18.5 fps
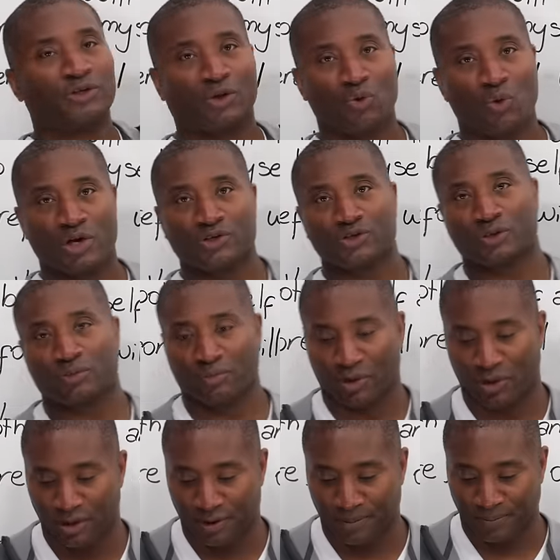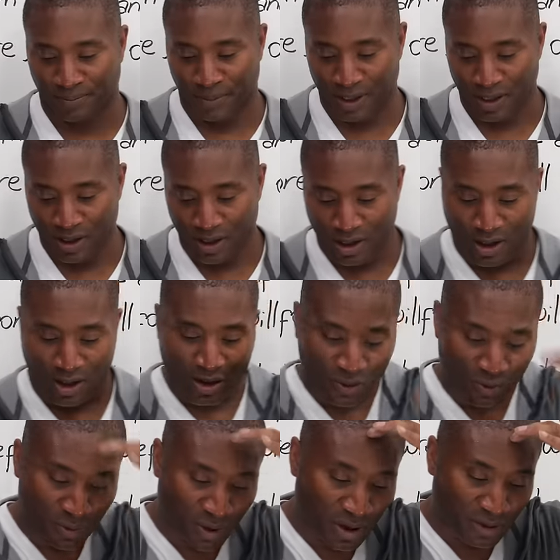and a question mark.
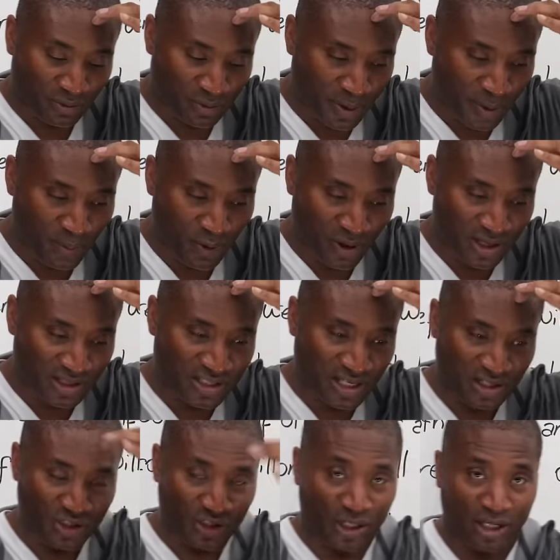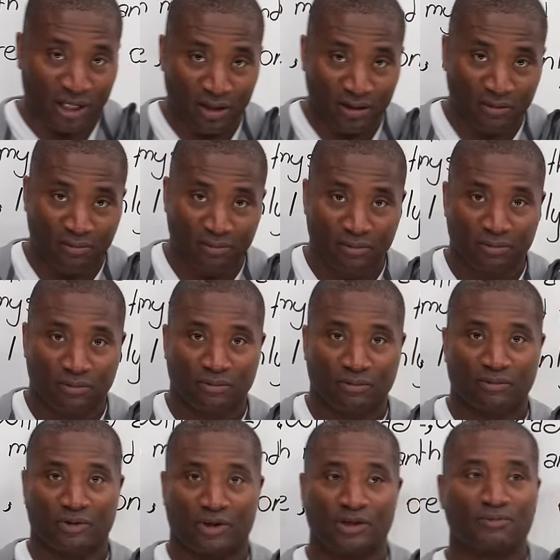Well, remember I said chicken,
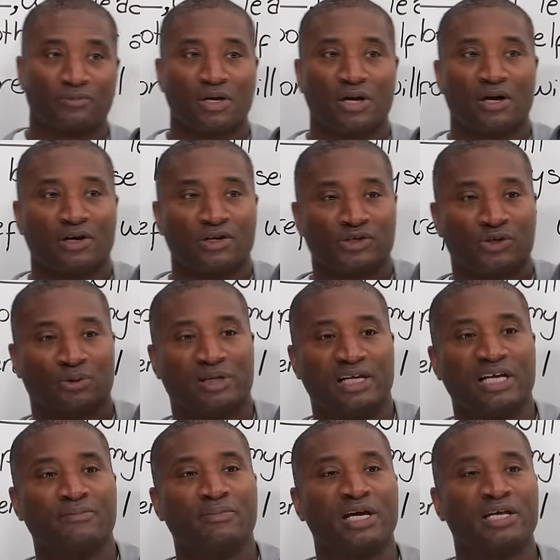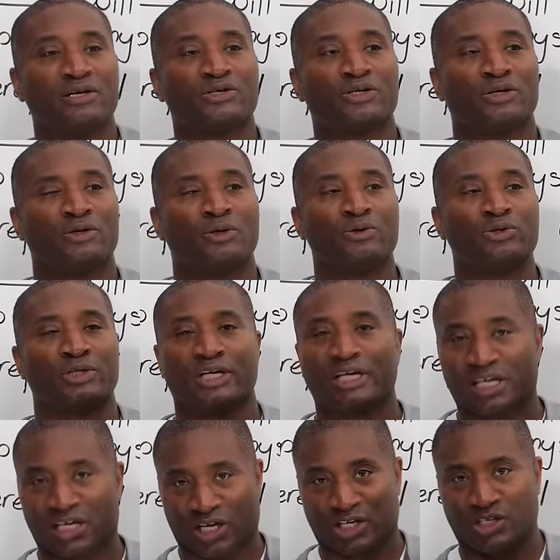right? So lean meat is
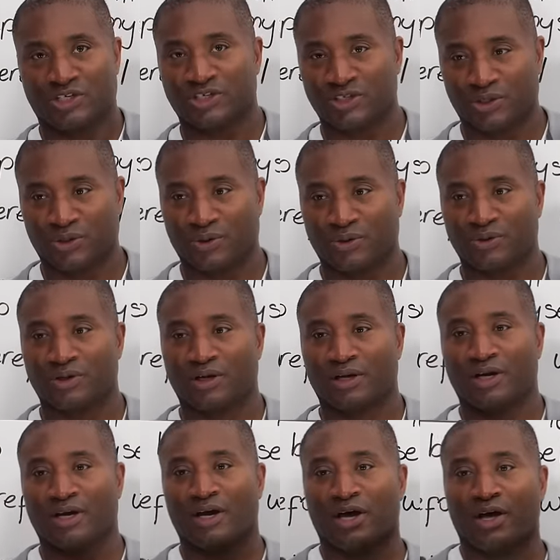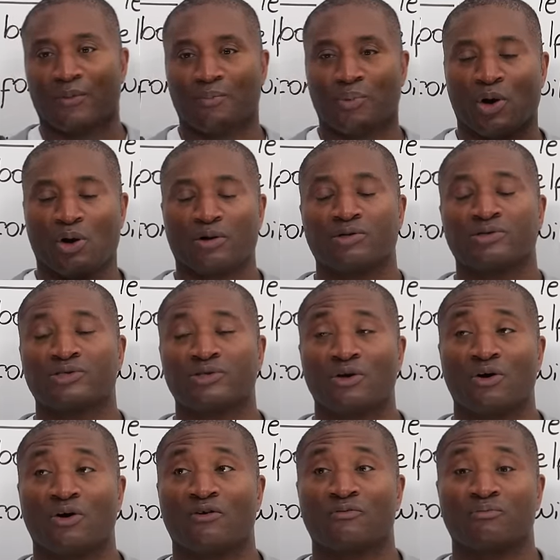usually considered parts
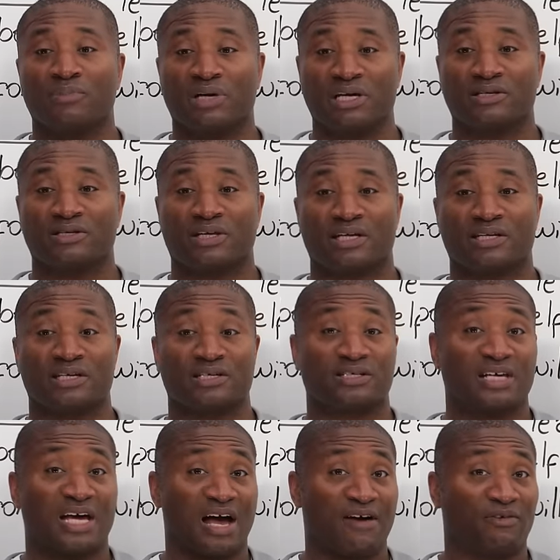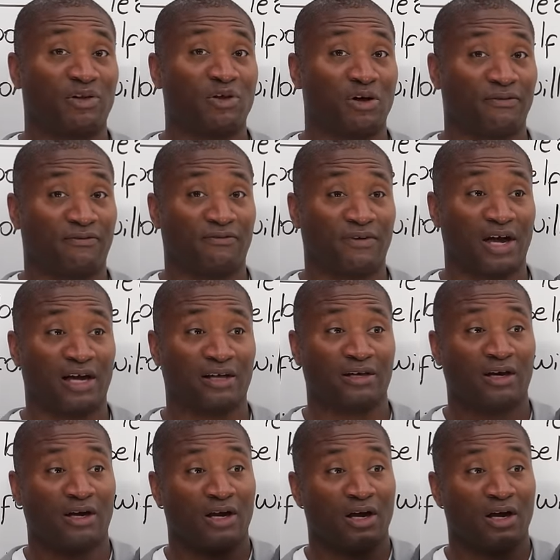of meat that doesn't have a lot of fat.